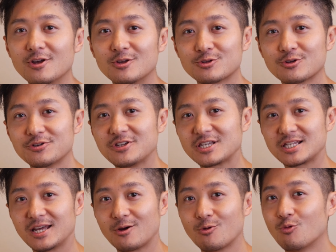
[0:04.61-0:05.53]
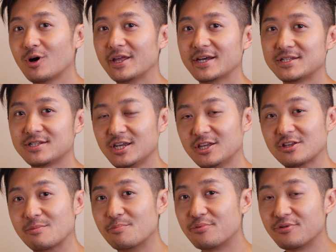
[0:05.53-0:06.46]
So just like what I said in
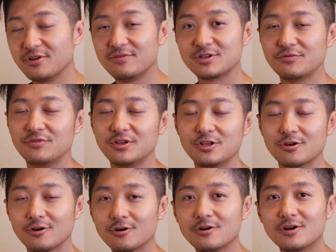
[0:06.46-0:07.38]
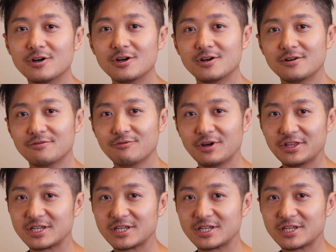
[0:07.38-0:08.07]
the previous video, when the